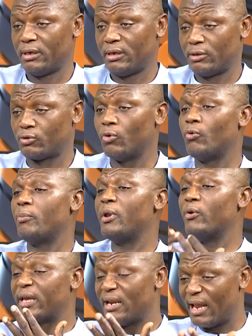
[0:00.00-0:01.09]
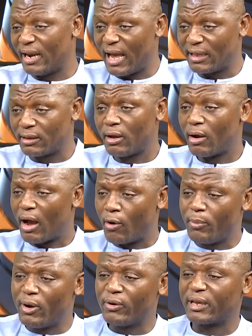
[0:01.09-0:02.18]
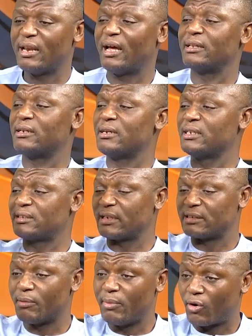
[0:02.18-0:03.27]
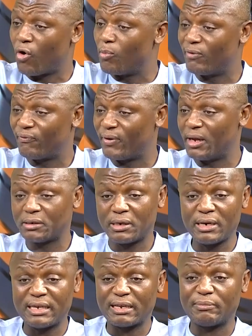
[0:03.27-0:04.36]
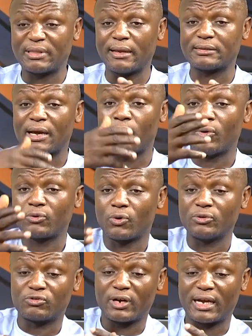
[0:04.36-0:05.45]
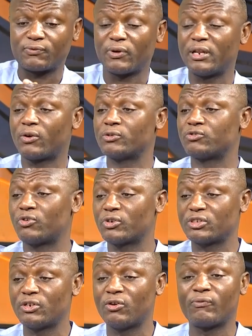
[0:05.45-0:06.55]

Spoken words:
So we'll be looking at that. I will be looking at this Assembly Common Fund. They sometimes award contracts for the construction of